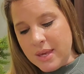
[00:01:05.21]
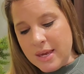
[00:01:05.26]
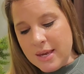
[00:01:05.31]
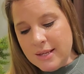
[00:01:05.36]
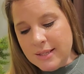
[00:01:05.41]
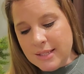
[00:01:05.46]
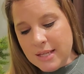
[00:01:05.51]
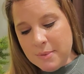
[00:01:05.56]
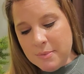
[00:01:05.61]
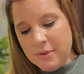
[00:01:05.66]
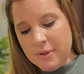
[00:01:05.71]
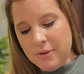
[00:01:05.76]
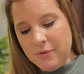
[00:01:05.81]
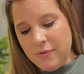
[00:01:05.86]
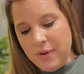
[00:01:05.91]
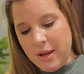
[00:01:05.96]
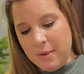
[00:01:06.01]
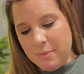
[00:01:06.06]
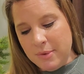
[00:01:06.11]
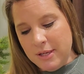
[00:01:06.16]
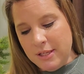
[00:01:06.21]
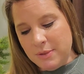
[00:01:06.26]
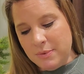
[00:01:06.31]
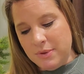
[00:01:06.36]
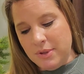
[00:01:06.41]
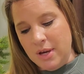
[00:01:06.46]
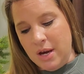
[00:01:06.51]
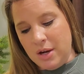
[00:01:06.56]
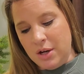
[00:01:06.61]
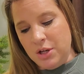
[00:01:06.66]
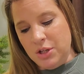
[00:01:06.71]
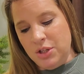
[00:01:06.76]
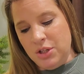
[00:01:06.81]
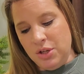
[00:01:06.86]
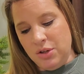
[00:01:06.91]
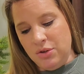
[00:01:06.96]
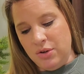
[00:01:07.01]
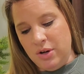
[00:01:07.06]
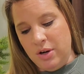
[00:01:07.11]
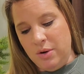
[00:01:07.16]
Some of the families with younger
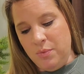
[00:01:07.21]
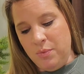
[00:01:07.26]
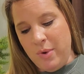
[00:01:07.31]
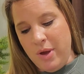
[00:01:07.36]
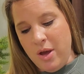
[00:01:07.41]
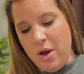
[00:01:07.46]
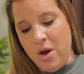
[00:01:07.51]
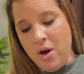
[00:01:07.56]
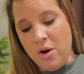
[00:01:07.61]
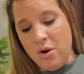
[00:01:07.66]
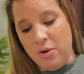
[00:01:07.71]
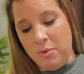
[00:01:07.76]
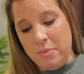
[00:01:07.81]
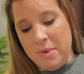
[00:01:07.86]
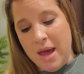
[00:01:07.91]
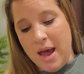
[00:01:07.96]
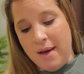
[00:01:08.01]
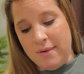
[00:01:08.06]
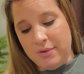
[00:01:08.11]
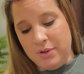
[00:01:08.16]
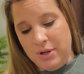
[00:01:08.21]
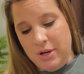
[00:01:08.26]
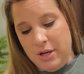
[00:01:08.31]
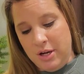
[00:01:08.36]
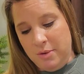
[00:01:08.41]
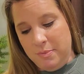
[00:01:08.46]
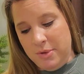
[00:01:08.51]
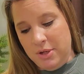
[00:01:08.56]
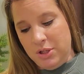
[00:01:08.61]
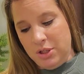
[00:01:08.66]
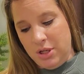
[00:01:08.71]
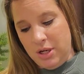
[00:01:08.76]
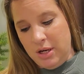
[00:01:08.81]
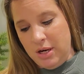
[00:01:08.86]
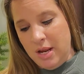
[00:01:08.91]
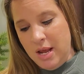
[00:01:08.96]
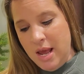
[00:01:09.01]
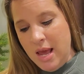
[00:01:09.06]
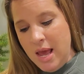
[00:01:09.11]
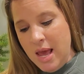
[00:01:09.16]
children went home after intermission,